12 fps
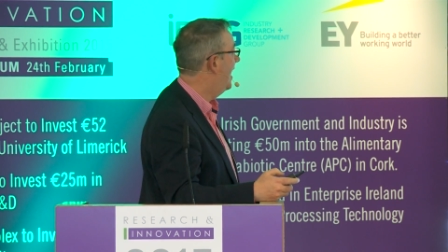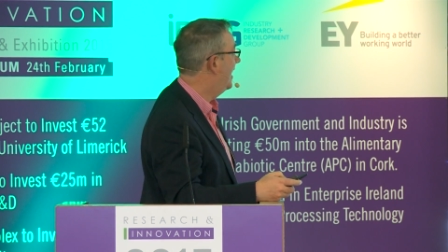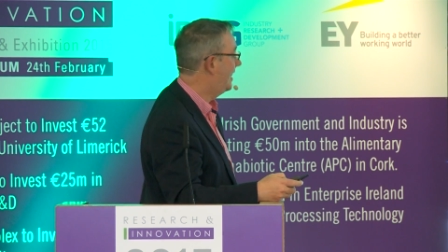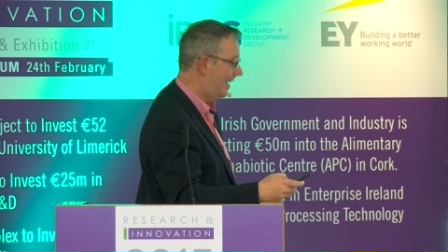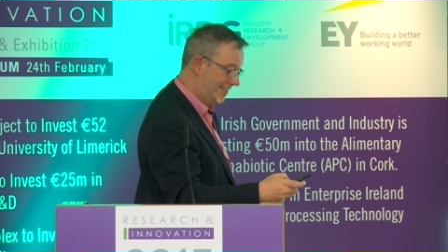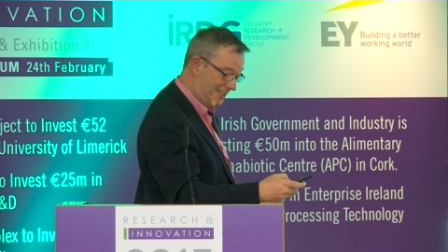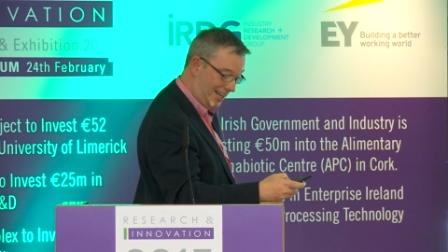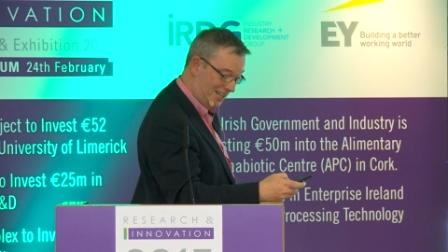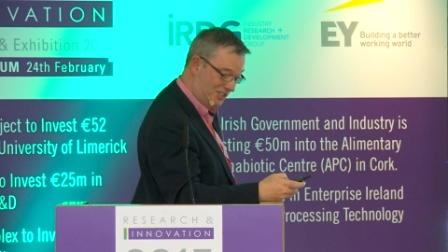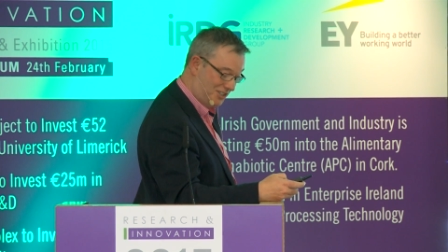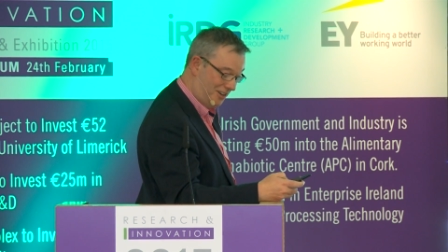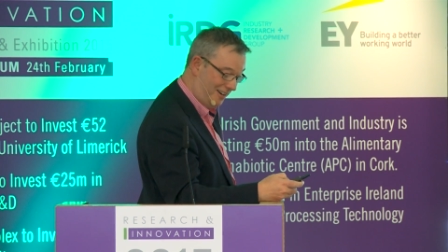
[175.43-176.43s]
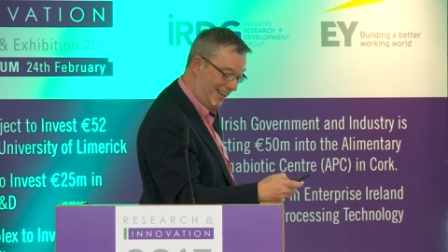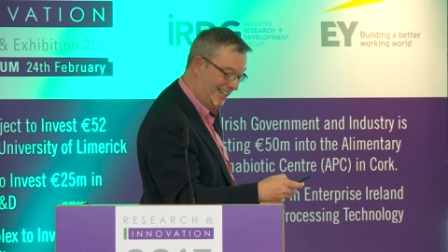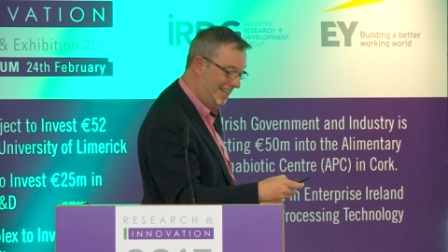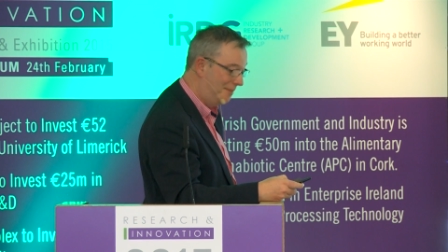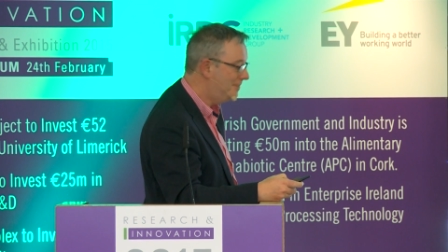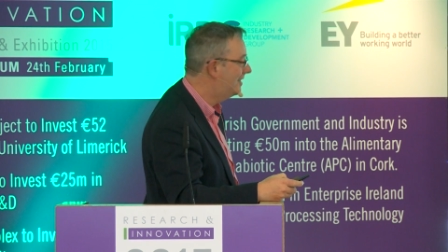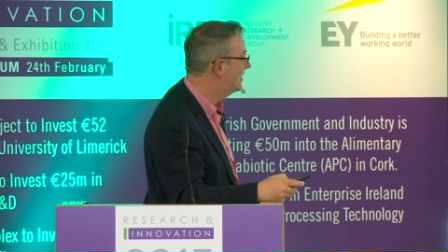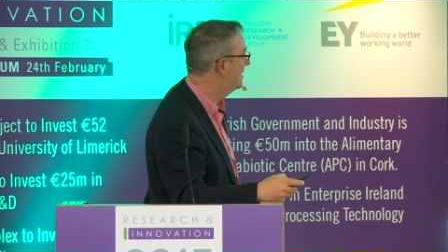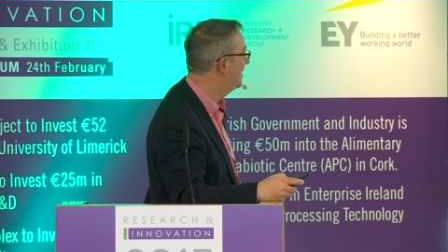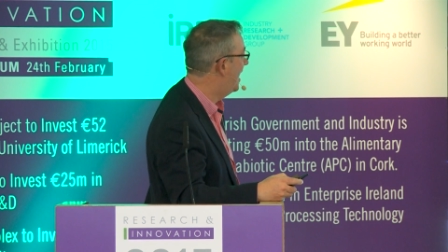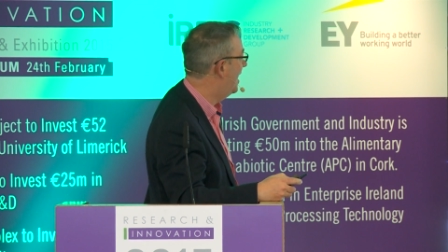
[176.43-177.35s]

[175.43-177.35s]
At that stage, sorry, it keeps